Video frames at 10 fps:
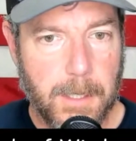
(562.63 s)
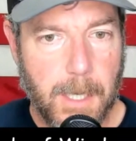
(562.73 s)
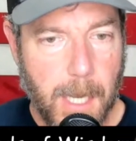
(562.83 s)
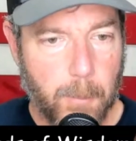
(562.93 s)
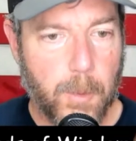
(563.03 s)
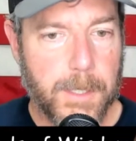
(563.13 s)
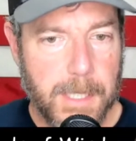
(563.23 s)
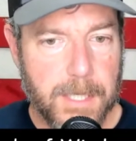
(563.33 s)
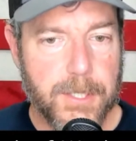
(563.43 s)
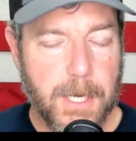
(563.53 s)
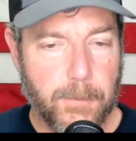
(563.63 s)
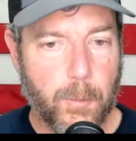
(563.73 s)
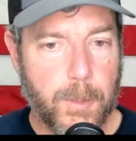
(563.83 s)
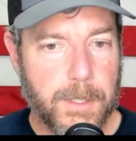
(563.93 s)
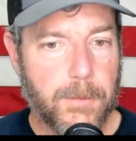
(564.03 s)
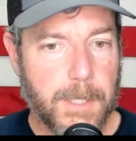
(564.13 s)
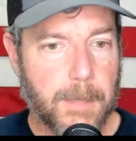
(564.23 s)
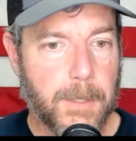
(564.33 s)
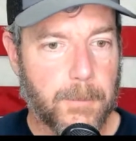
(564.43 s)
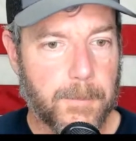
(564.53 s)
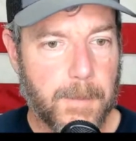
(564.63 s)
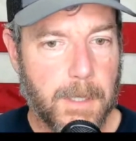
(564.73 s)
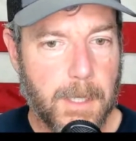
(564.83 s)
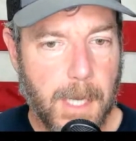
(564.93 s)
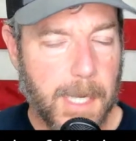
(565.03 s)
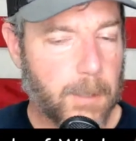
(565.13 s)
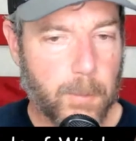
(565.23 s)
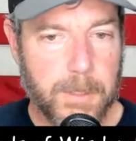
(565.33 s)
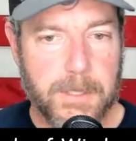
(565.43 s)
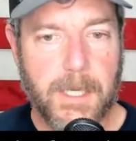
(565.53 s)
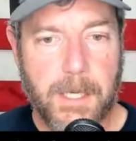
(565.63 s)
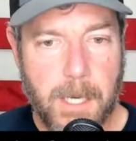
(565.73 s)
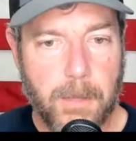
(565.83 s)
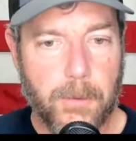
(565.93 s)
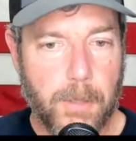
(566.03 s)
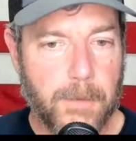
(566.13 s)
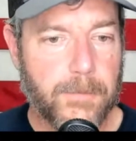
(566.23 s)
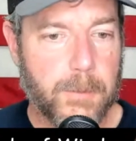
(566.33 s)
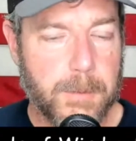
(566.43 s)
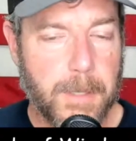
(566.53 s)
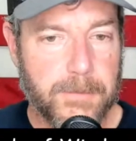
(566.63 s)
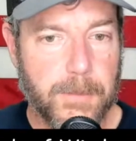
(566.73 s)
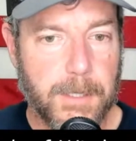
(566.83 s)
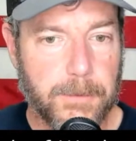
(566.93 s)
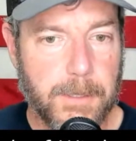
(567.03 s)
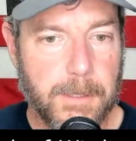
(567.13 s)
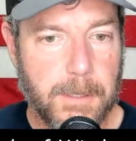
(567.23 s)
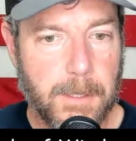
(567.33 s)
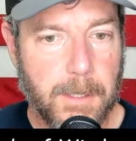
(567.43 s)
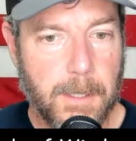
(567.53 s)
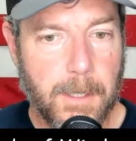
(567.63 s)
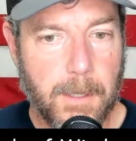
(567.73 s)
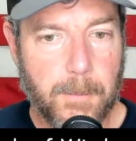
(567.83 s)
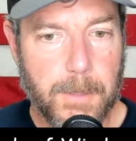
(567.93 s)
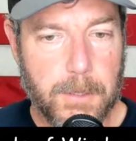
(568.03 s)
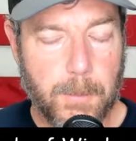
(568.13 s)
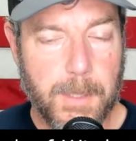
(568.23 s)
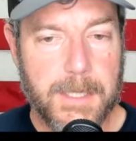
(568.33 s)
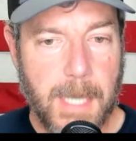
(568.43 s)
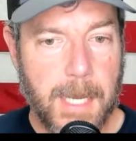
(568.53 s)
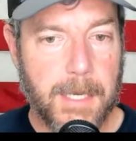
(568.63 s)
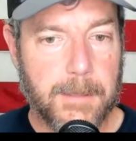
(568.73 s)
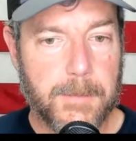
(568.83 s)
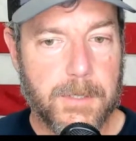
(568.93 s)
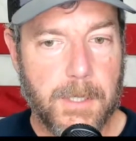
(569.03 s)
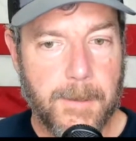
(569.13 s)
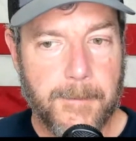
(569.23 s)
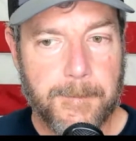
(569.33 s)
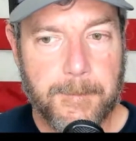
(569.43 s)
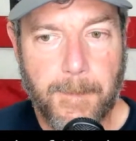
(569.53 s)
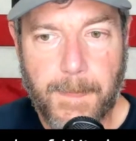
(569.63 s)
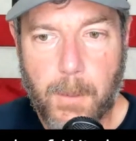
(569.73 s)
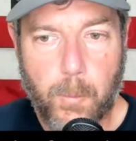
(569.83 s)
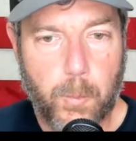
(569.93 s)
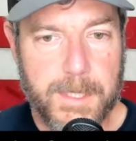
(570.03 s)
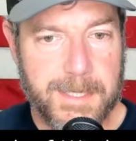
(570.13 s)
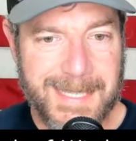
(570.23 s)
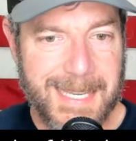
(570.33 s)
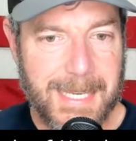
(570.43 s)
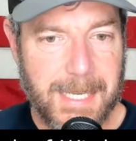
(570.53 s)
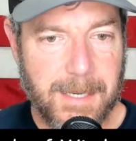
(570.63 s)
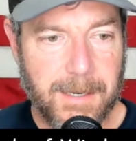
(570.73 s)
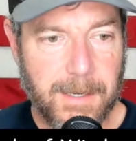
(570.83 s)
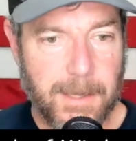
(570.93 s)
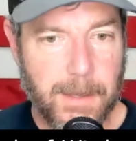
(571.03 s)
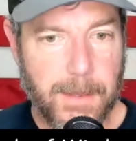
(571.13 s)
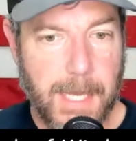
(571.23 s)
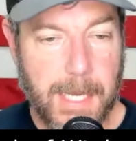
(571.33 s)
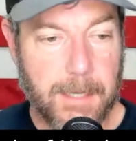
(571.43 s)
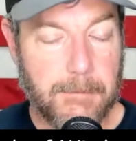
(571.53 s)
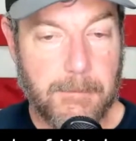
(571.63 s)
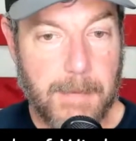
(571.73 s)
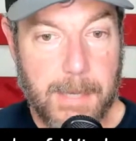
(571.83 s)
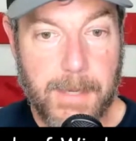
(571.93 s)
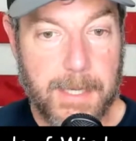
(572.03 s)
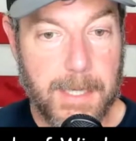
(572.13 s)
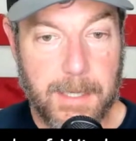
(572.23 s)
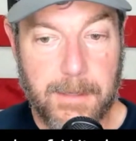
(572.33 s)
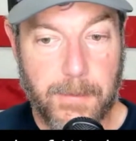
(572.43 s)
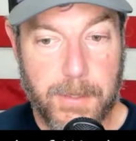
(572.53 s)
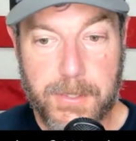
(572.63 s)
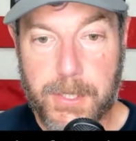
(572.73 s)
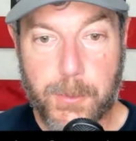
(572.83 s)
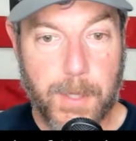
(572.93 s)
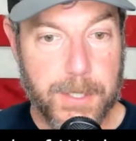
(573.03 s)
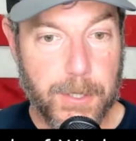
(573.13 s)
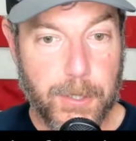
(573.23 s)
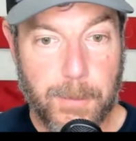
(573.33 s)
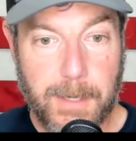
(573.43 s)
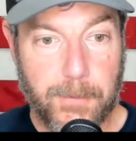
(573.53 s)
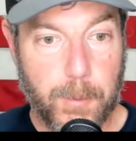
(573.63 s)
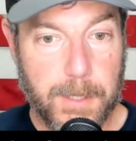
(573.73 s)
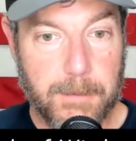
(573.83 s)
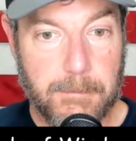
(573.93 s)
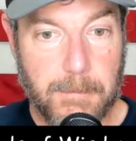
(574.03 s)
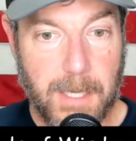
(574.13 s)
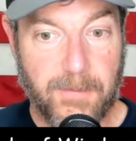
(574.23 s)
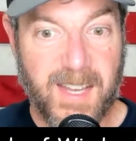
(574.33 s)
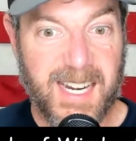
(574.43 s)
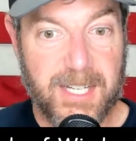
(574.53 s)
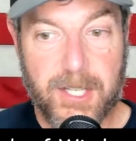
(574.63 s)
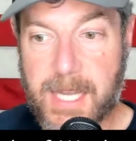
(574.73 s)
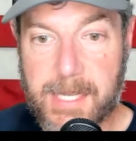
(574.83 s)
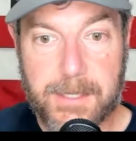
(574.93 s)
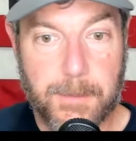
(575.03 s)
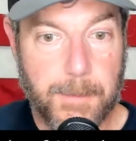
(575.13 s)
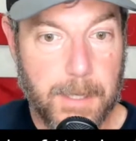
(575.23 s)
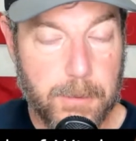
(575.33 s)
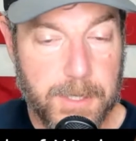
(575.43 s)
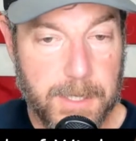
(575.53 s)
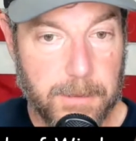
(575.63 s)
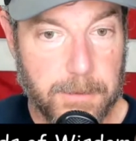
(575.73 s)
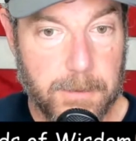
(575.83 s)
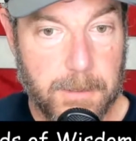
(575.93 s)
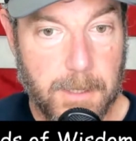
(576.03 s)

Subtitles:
I want each and every one of you to come home. I don't want to see another law enforcement officer killed. But too many times we see that, hey man, the situation could have been avoided if I just had some better skills.